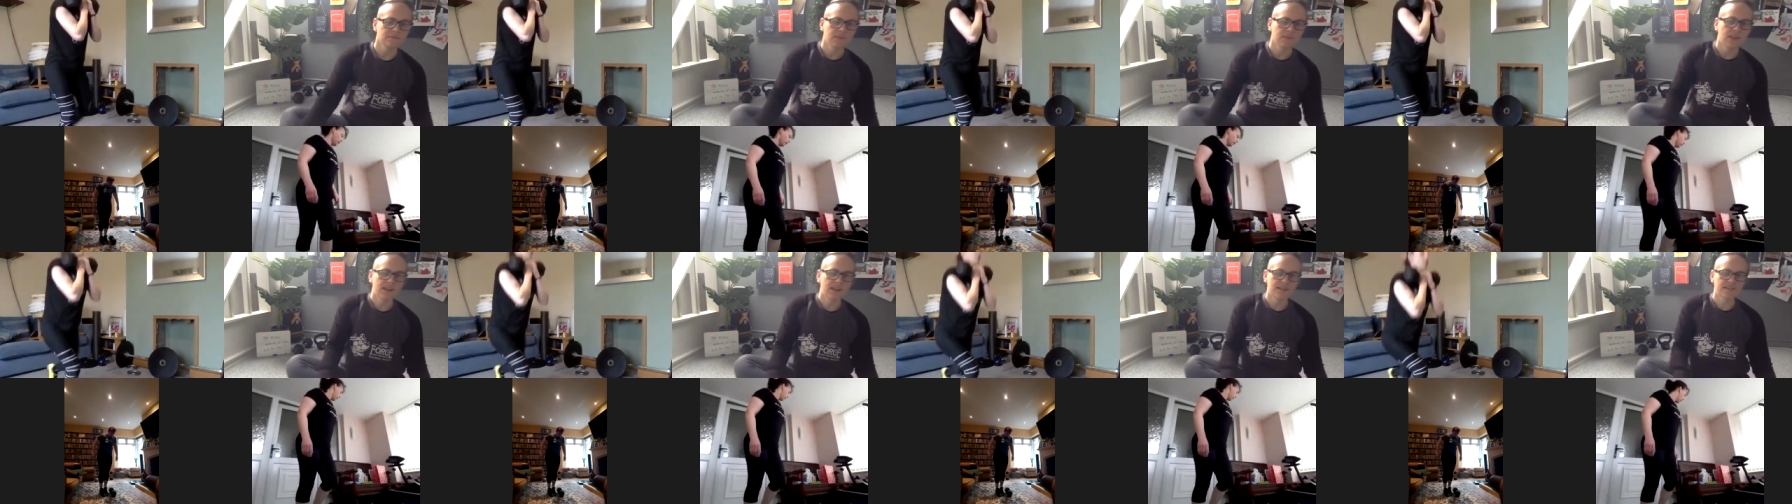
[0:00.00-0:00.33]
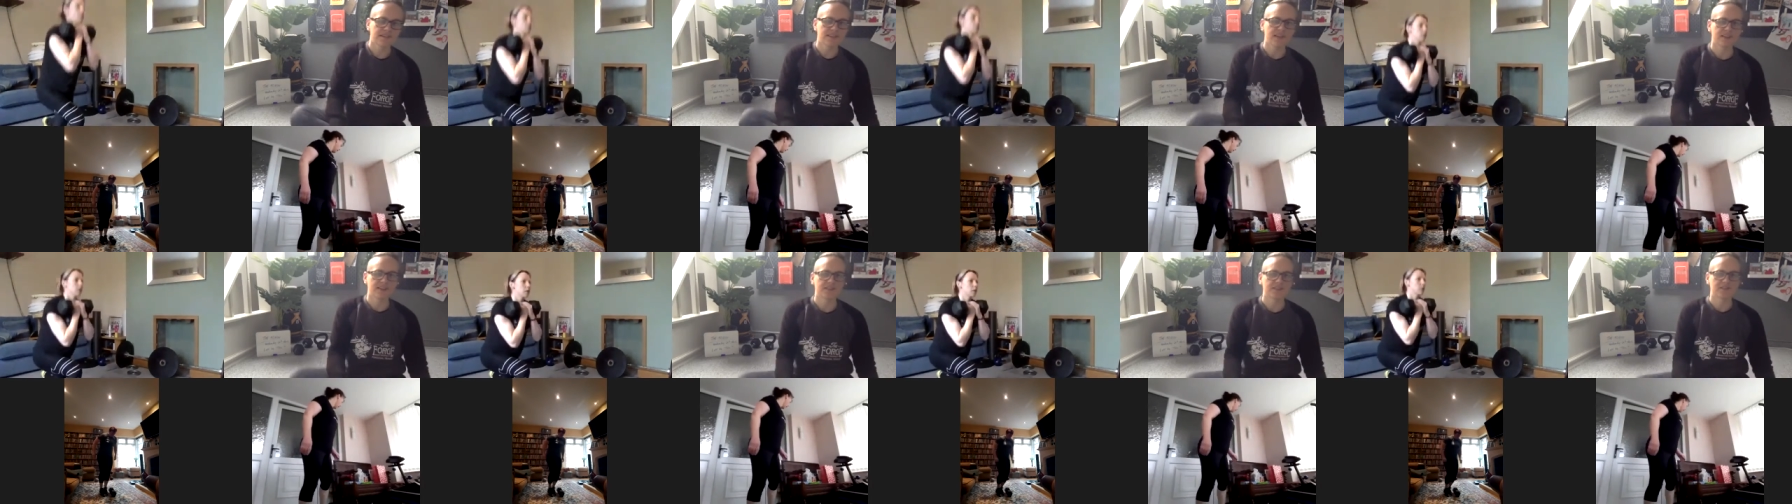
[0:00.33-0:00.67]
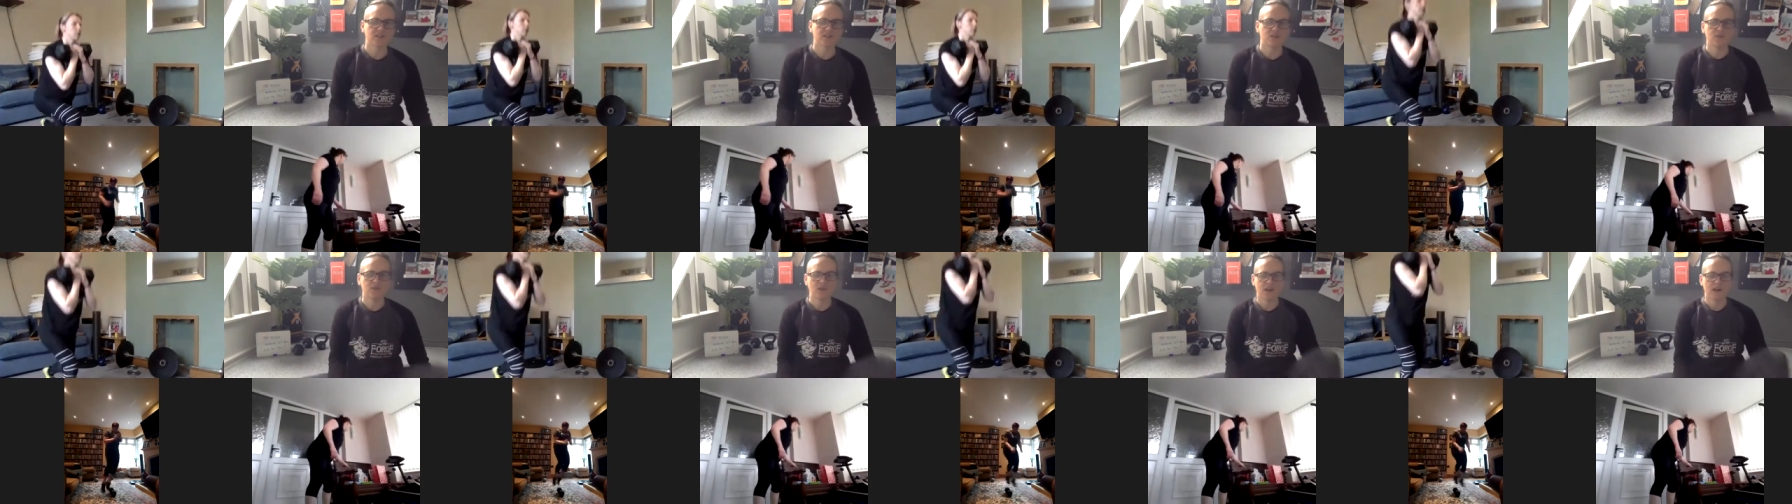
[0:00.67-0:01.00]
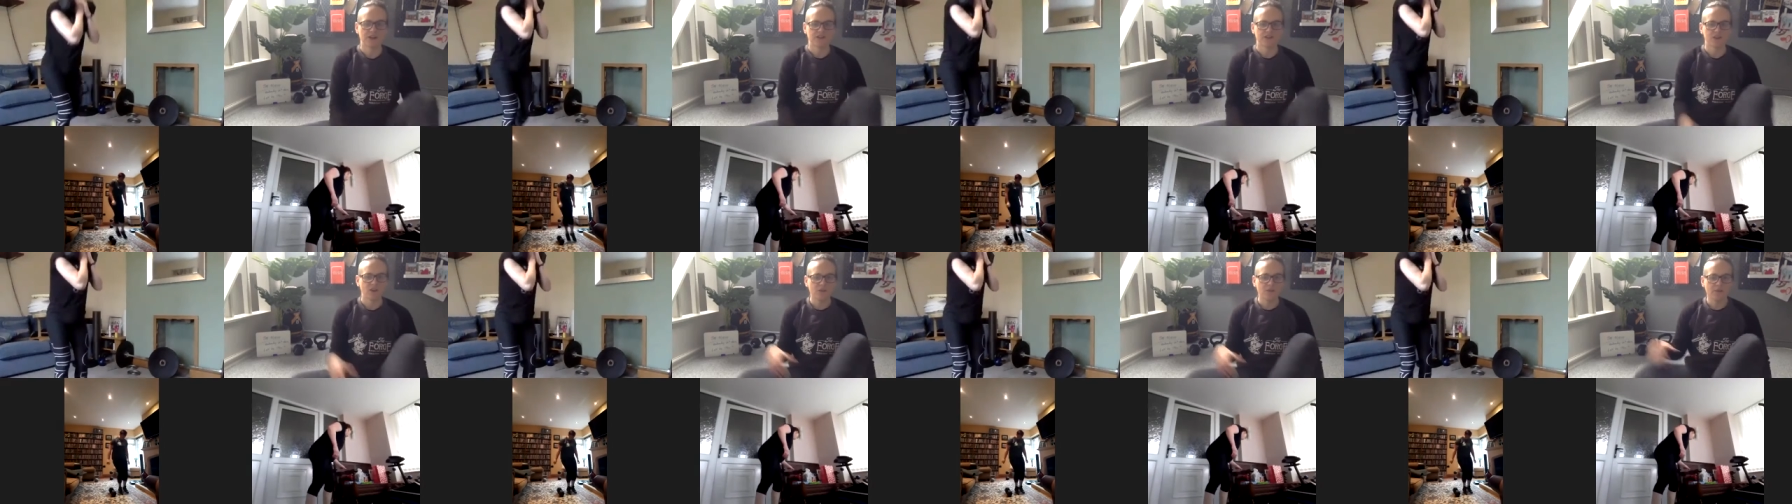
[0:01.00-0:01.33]
That's it. So
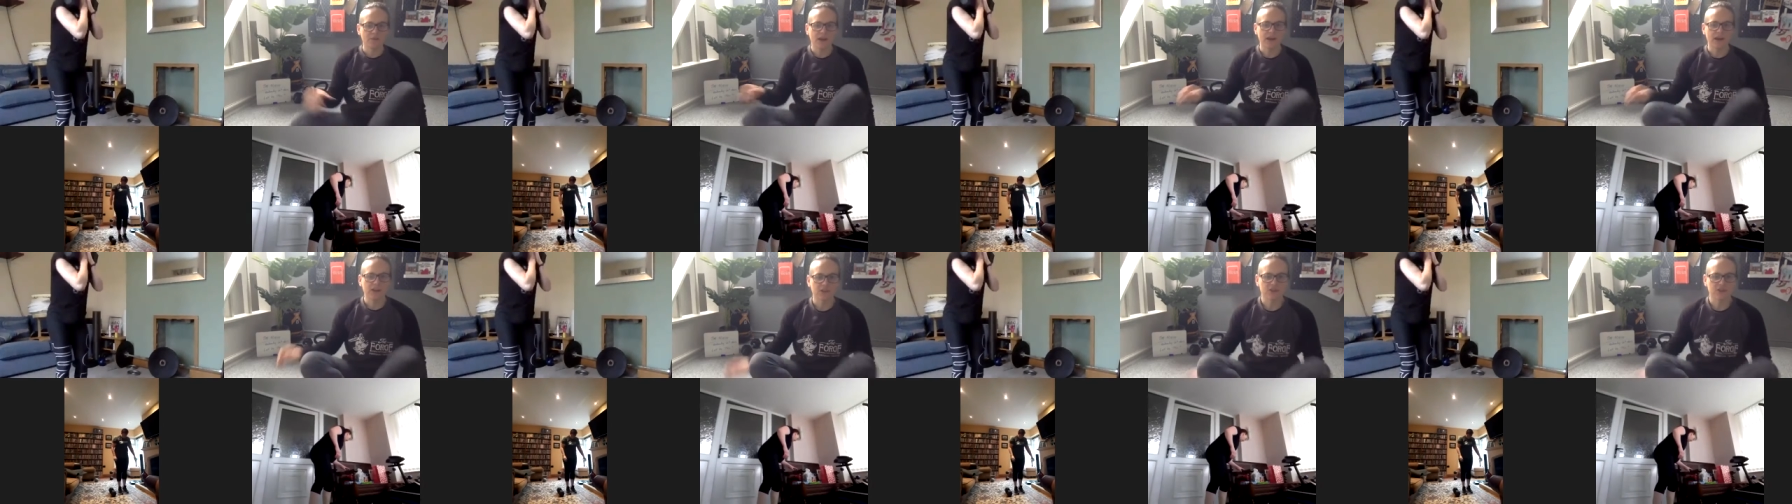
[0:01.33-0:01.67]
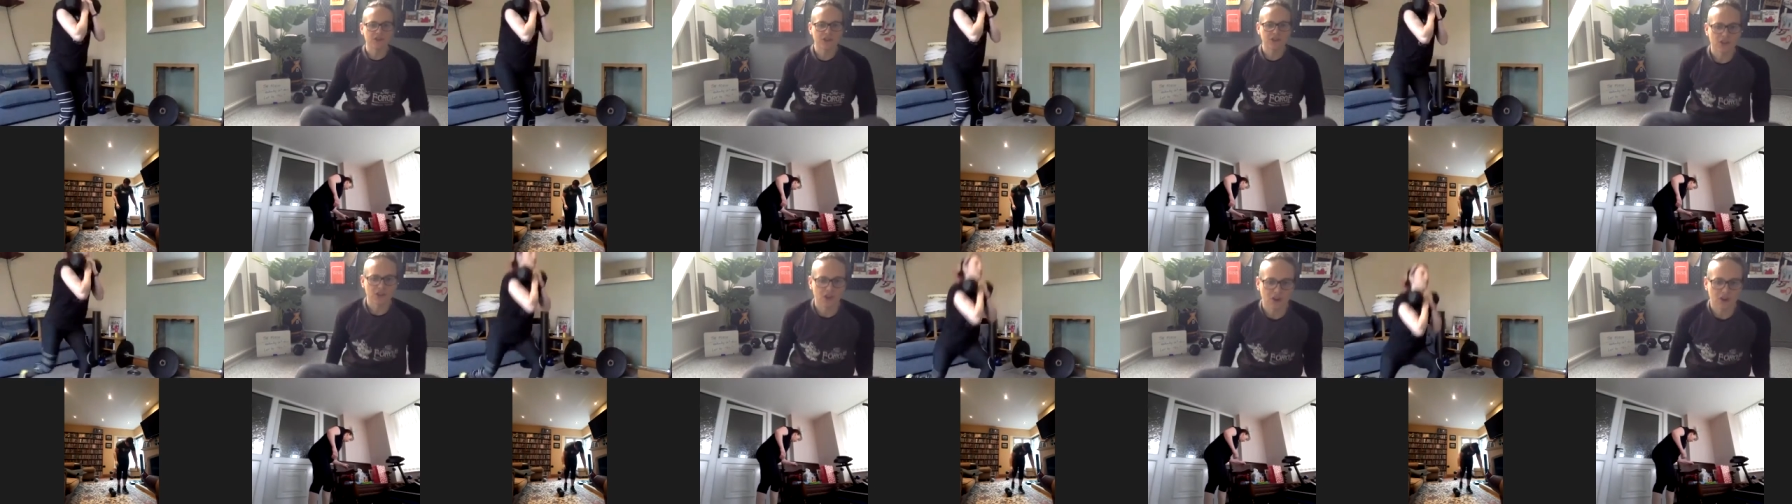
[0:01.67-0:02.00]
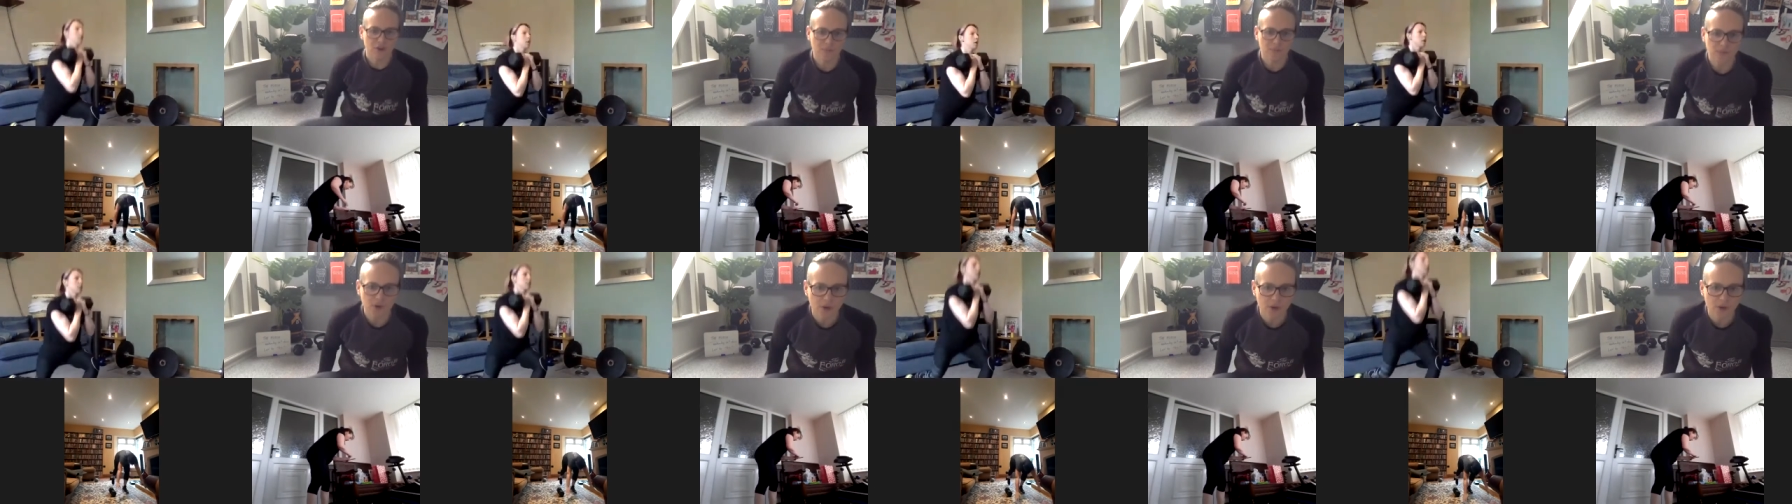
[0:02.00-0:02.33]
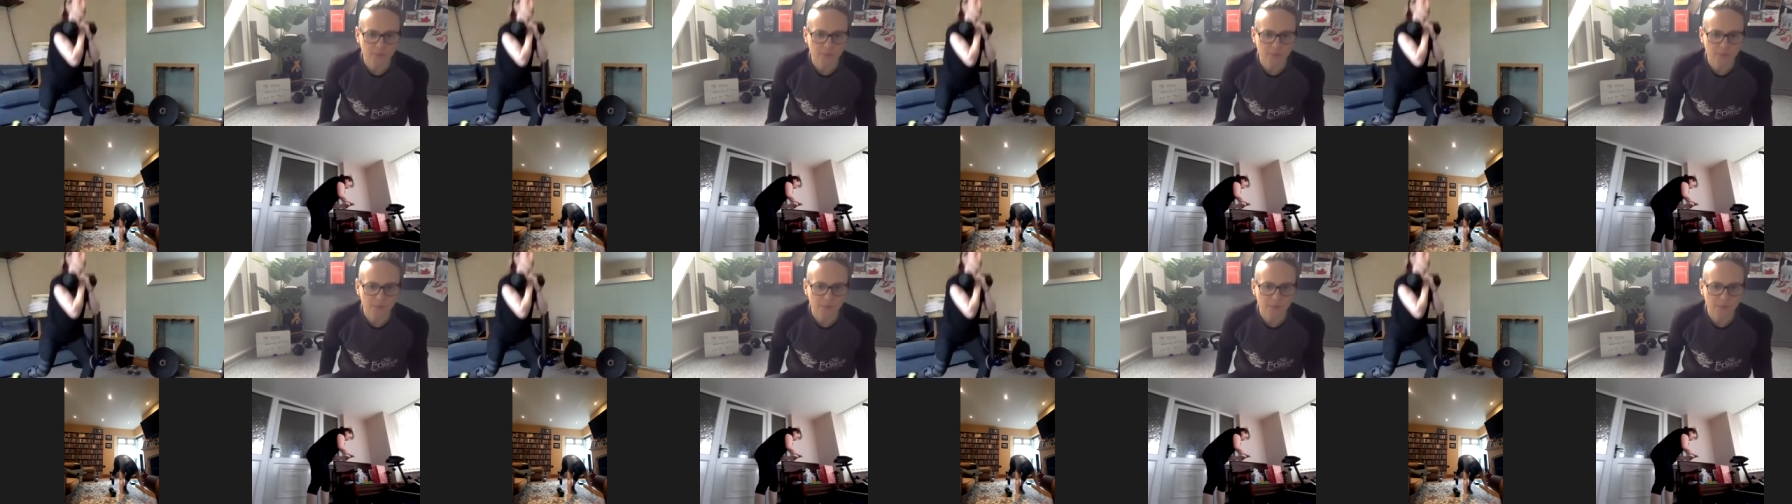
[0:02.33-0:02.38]
don't mind your